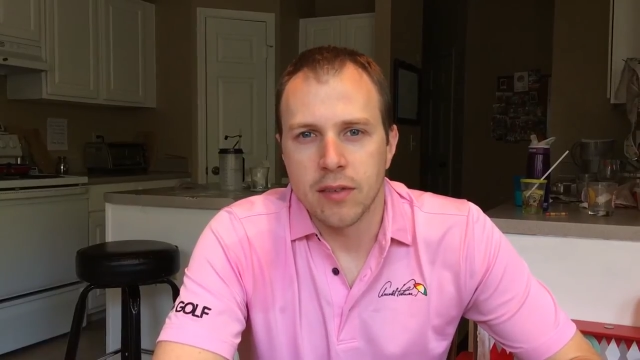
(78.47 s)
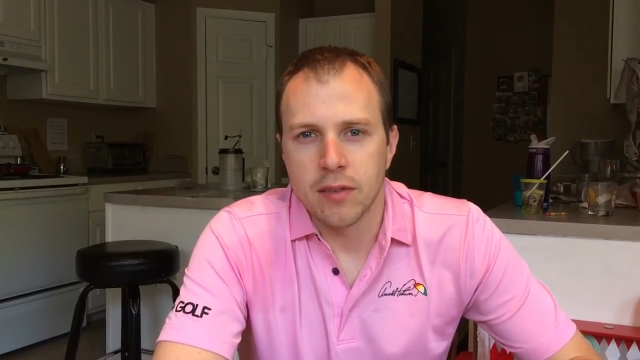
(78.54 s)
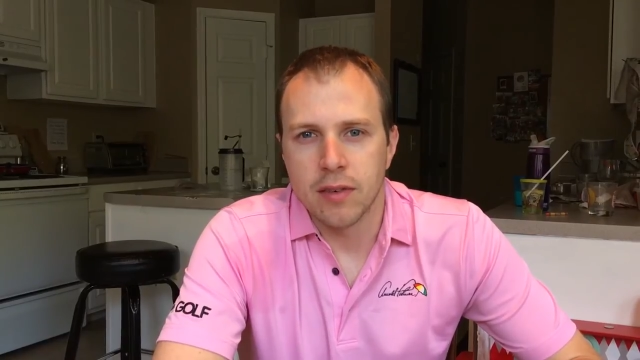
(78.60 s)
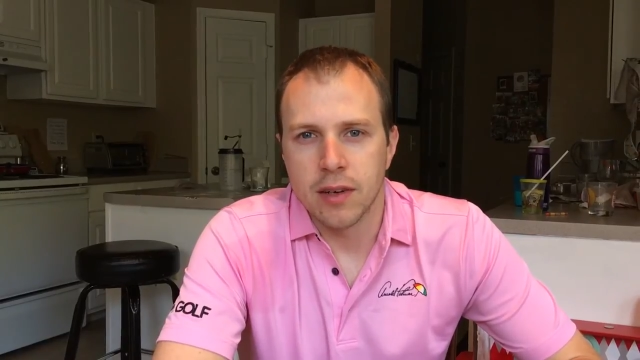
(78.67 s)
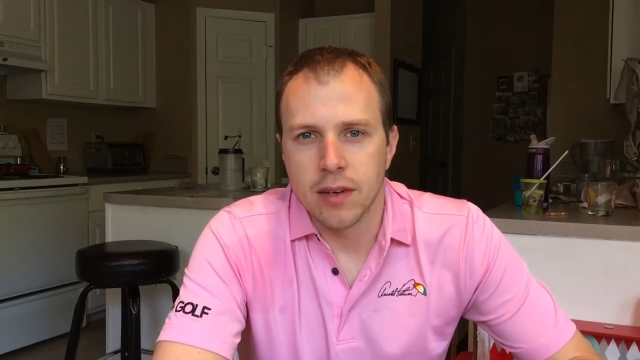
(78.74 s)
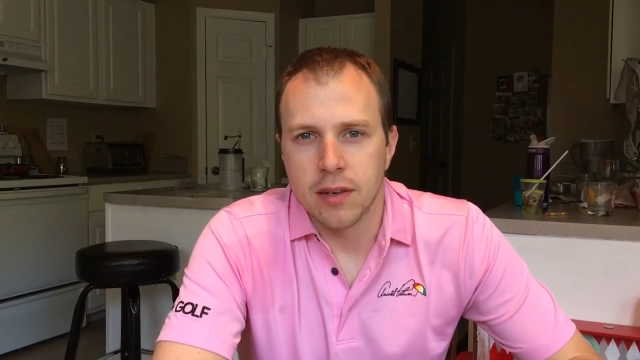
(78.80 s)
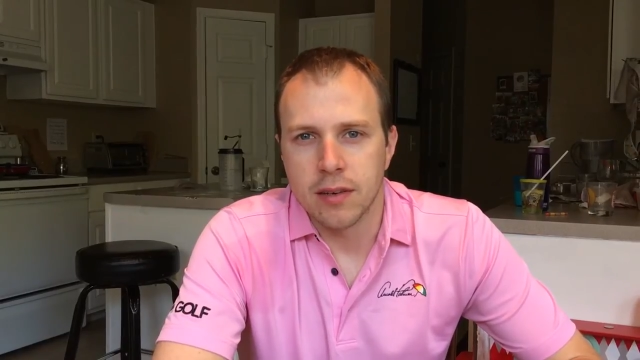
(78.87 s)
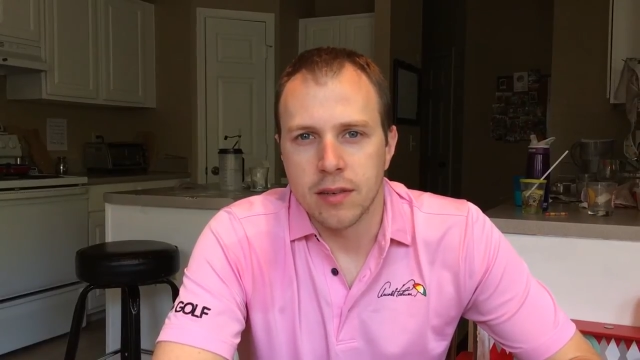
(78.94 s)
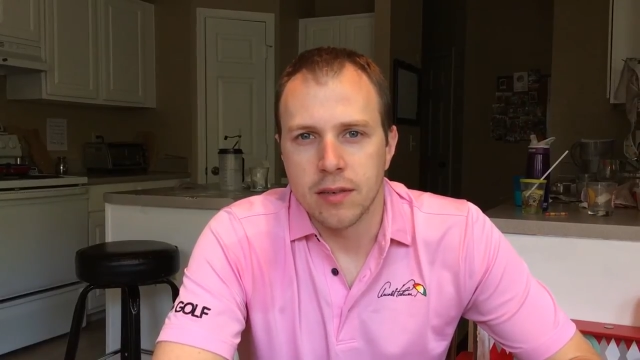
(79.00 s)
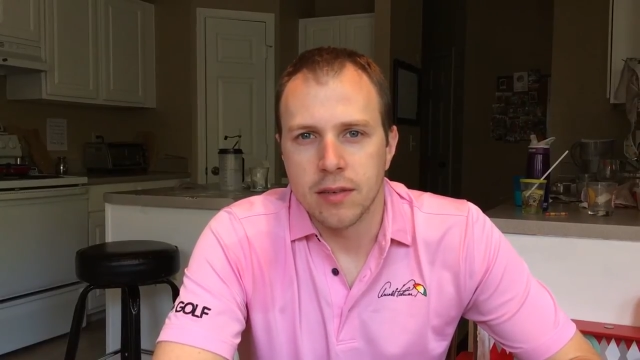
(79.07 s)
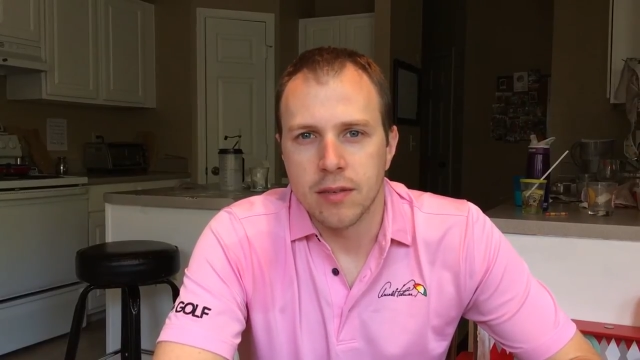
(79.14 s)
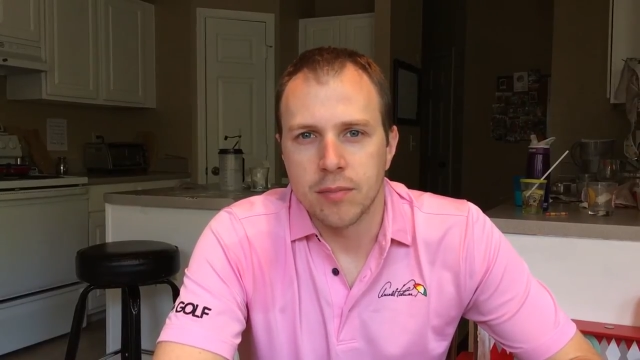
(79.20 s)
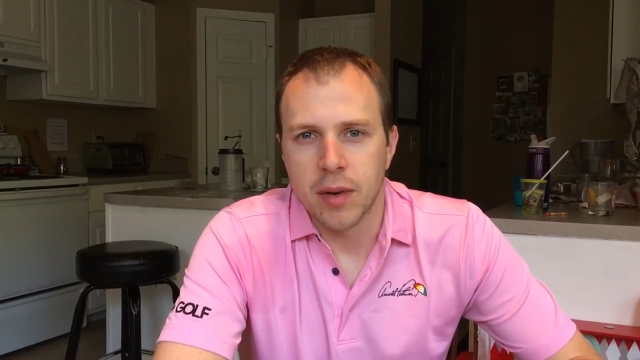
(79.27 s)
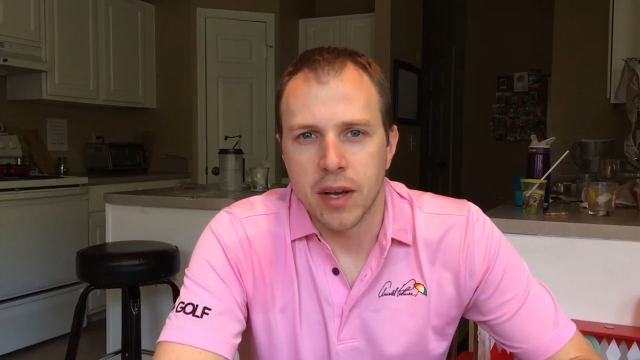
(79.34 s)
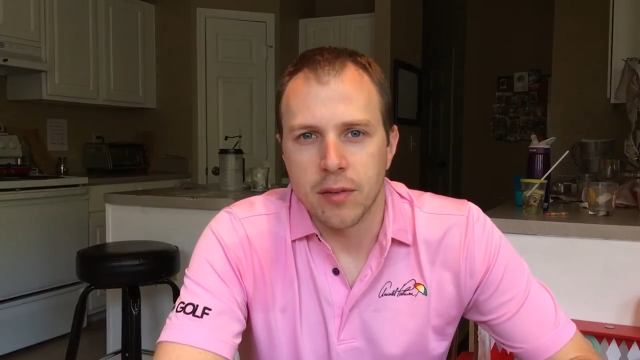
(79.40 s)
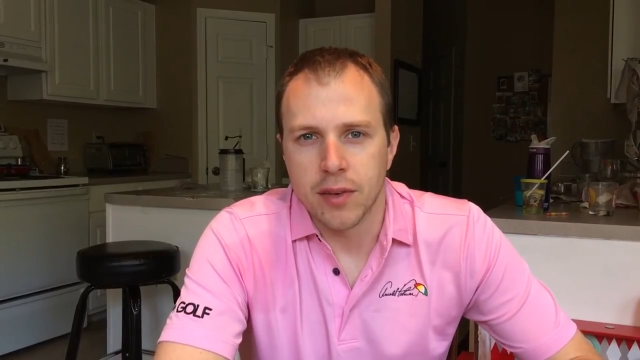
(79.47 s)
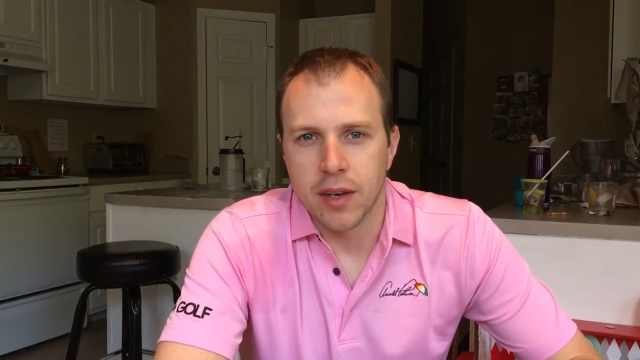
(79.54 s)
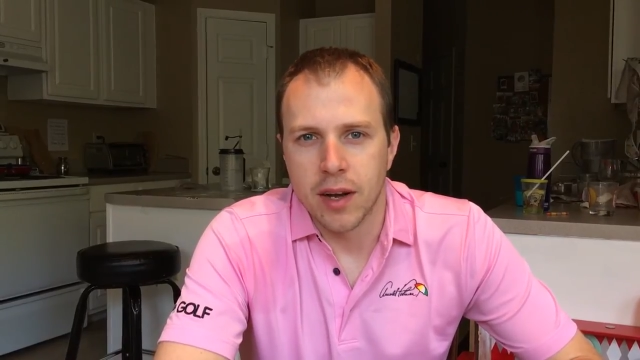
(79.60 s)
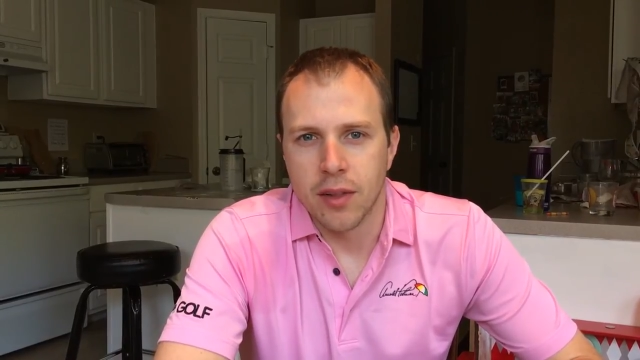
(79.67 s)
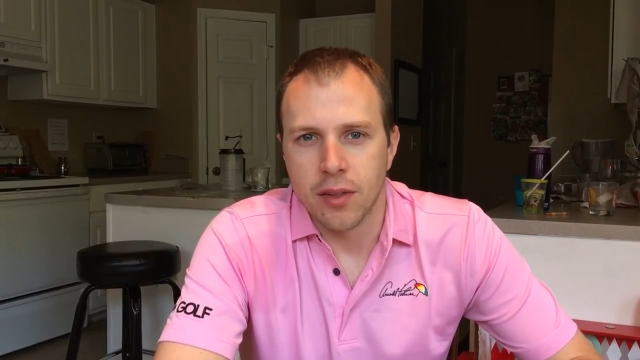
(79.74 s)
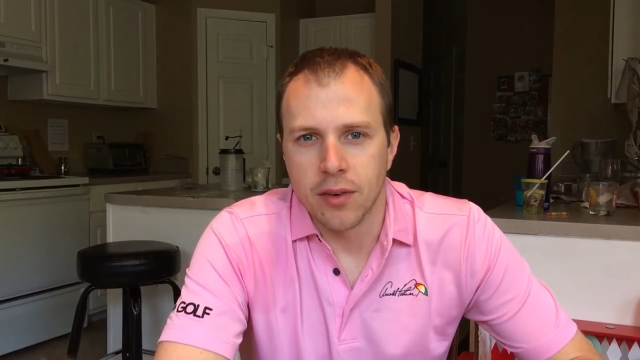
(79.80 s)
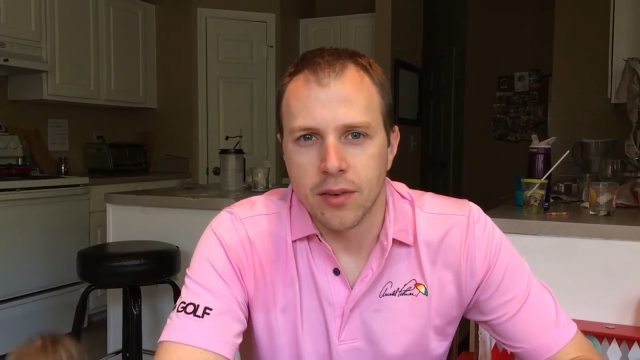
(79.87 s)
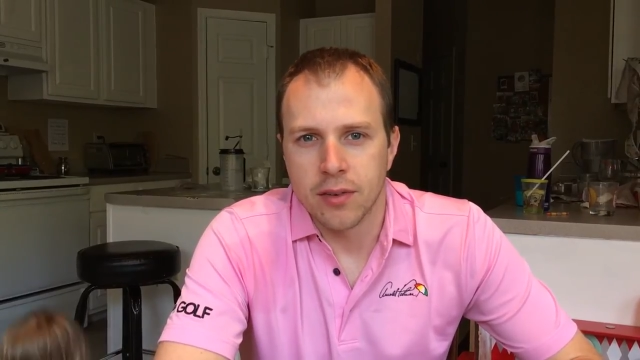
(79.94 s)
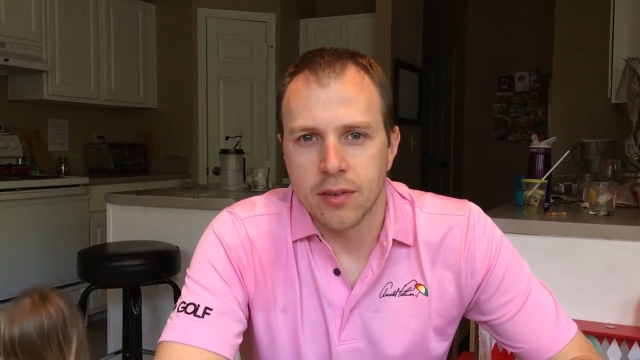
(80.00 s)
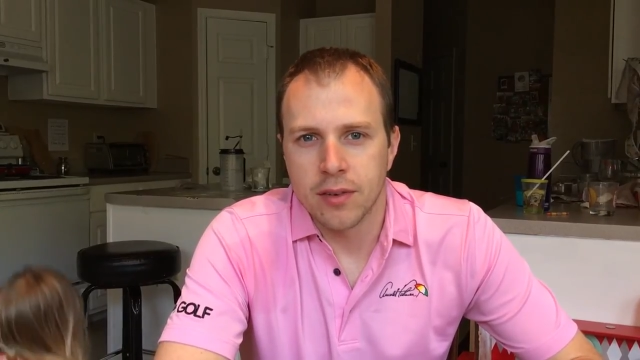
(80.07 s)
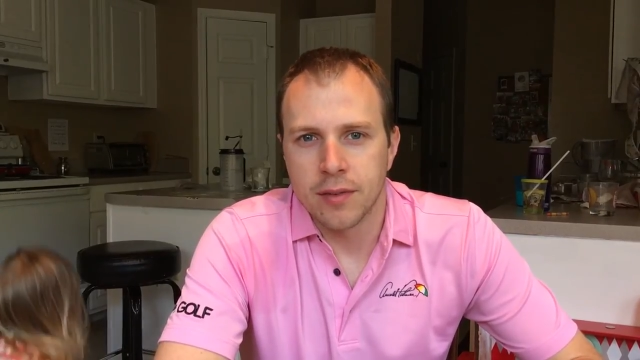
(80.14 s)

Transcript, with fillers: of it and benefit others.